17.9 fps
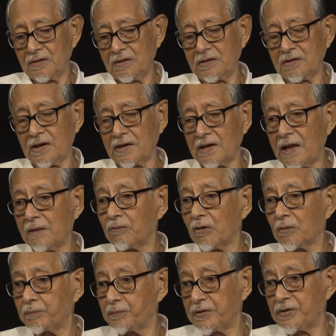in the name
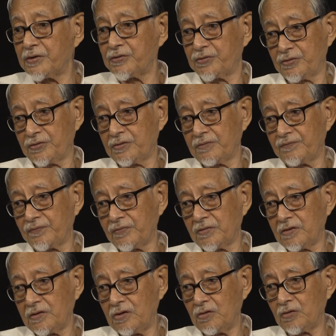of peace,
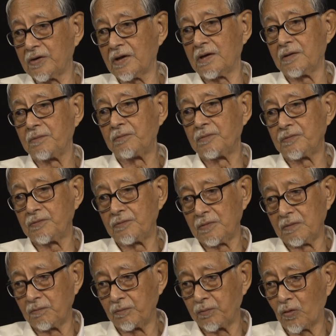you can
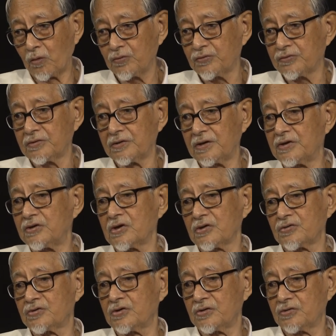impose
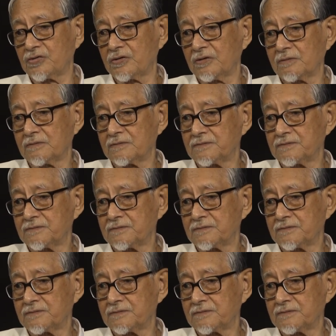injustice.